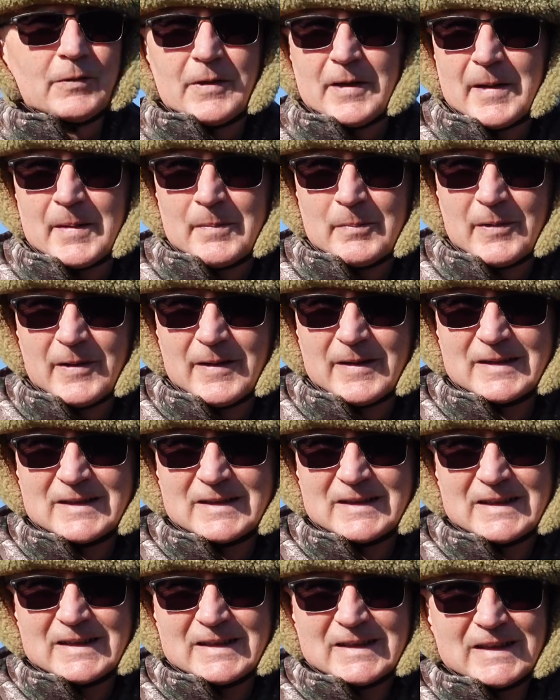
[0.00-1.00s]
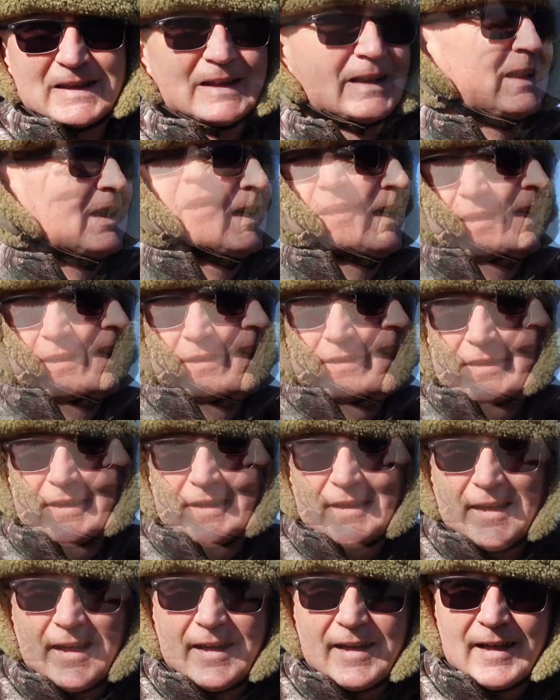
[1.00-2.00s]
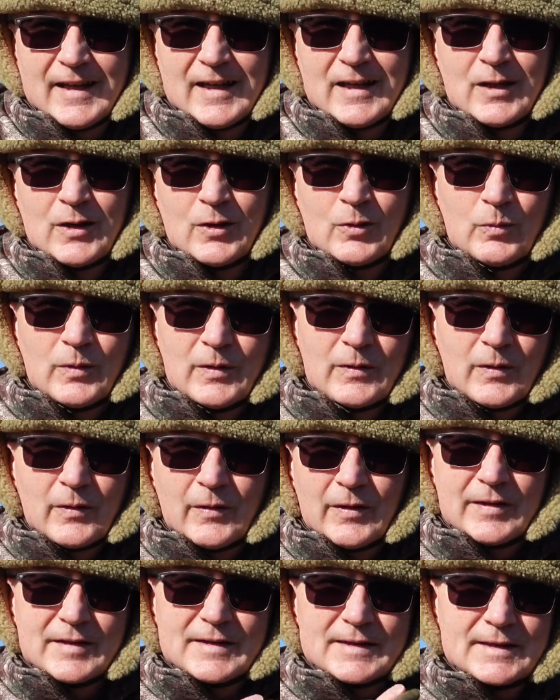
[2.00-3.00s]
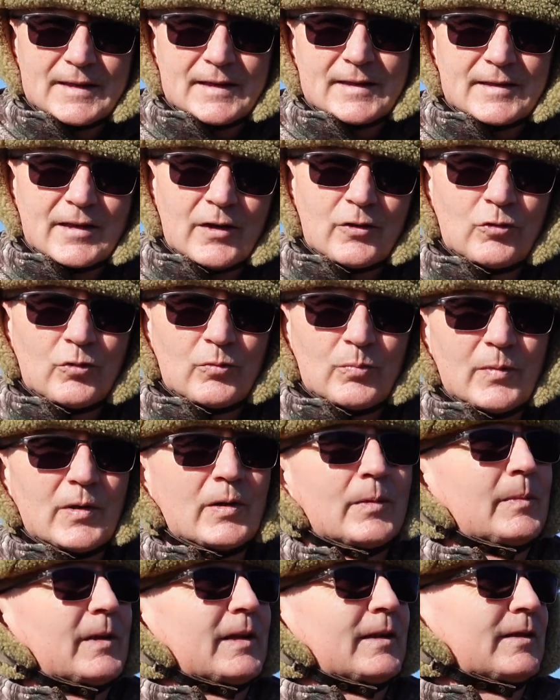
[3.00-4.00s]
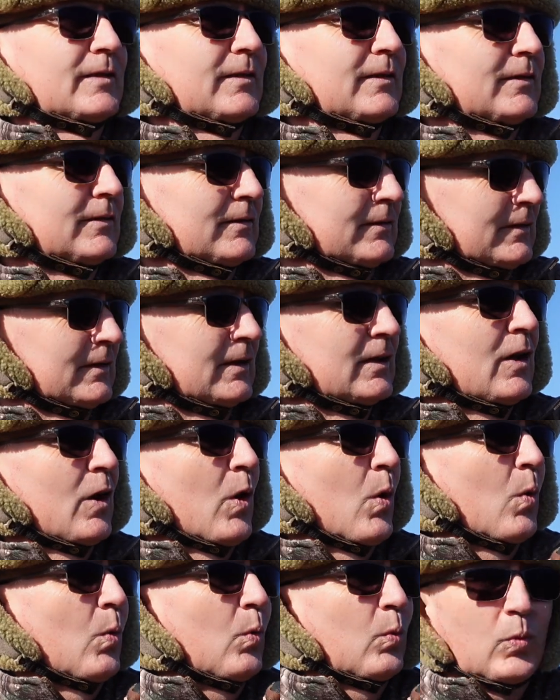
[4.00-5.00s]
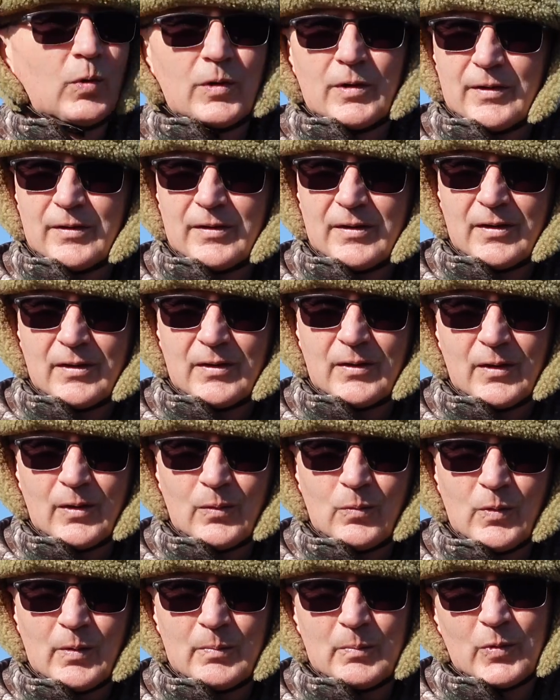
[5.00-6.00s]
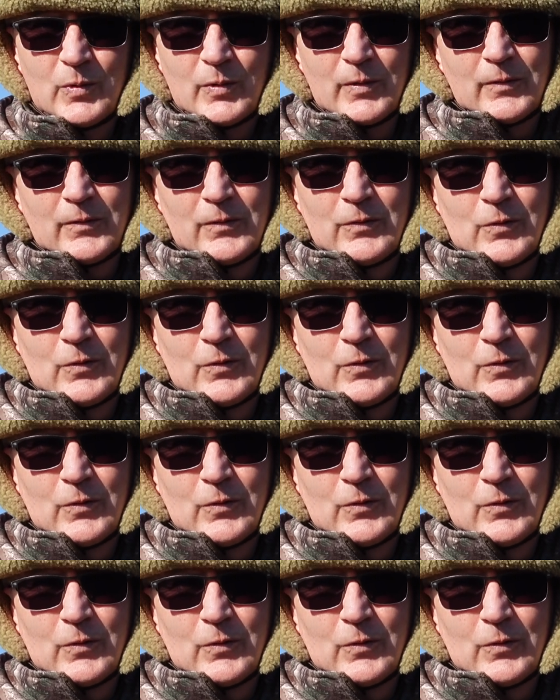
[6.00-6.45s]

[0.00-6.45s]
camera. Today we've got the 600mm on with the 1.4